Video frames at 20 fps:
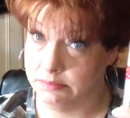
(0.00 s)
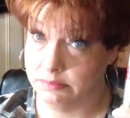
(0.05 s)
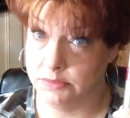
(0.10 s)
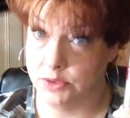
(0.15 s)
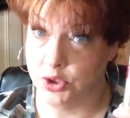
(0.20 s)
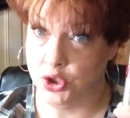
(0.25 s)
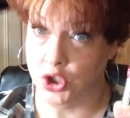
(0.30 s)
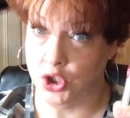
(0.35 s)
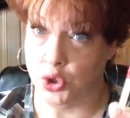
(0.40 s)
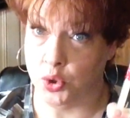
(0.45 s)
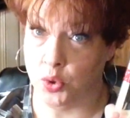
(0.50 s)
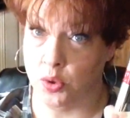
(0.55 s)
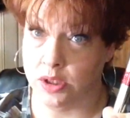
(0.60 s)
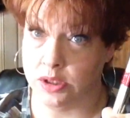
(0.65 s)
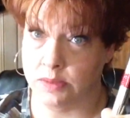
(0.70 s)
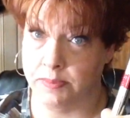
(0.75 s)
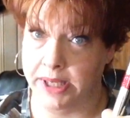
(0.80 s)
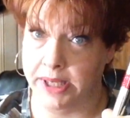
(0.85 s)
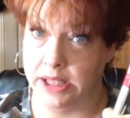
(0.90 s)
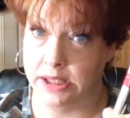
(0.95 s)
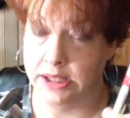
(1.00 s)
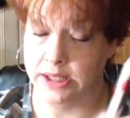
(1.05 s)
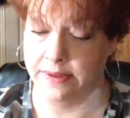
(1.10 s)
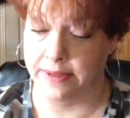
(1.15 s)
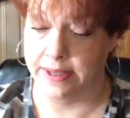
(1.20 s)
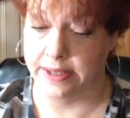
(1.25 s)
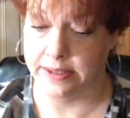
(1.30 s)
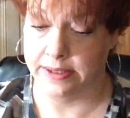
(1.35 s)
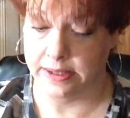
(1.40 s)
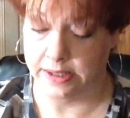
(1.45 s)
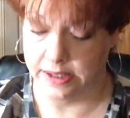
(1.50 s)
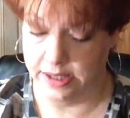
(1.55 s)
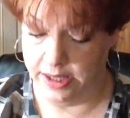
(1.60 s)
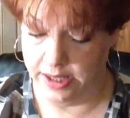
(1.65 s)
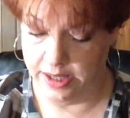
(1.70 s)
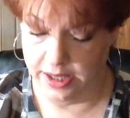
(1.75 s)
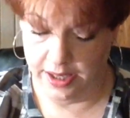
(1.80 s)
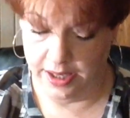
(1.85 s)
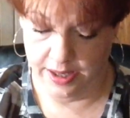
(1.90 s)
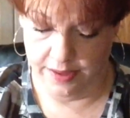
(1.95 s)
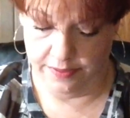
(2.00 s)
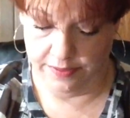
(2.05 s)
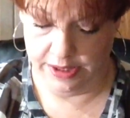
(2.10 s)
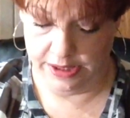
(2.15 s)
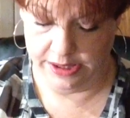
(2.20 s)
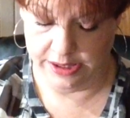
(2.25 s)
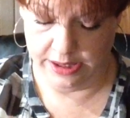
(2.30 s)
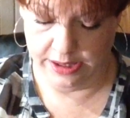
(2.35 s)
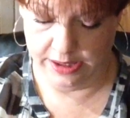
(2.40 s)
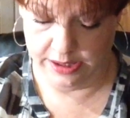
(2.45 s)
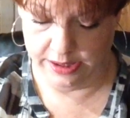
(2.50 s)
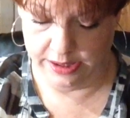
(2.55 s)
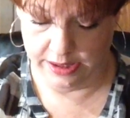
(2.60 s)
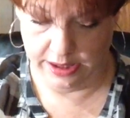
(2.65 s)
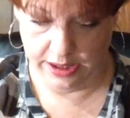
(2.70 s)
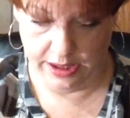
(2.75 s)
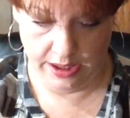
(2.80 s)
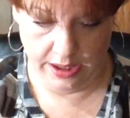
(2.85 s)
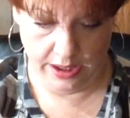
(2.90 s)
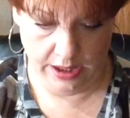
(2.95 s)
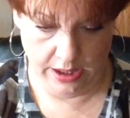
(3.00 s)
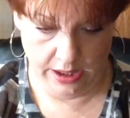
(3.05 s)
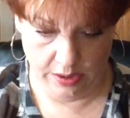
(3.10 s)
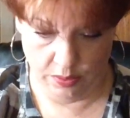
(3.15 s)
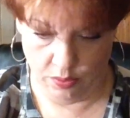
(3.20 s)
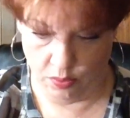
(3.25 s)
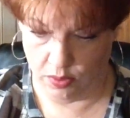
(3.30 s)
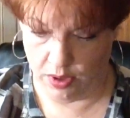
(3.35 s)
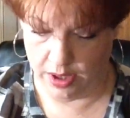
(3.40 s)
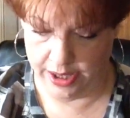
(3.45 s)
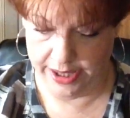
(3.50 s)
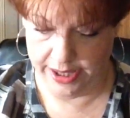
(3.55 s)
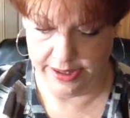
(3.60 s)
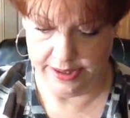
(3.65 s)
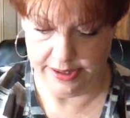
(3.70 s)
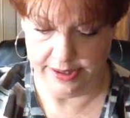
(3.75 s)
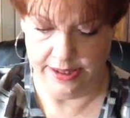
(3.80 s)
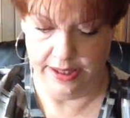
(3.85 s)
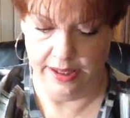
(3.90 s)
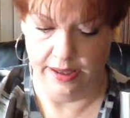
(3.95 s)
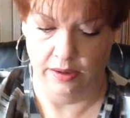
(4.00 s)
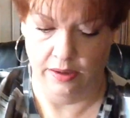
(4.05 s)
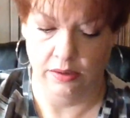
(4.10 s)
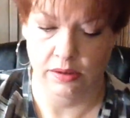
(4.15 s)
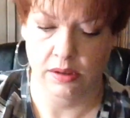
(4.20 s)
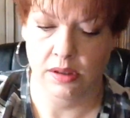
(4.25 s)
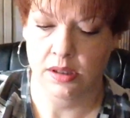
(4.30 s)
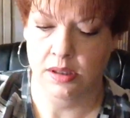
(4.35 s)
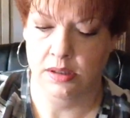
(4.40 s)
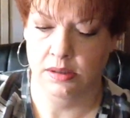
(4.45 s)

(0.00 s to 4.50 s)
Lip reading: she talked me into this. This is the YSL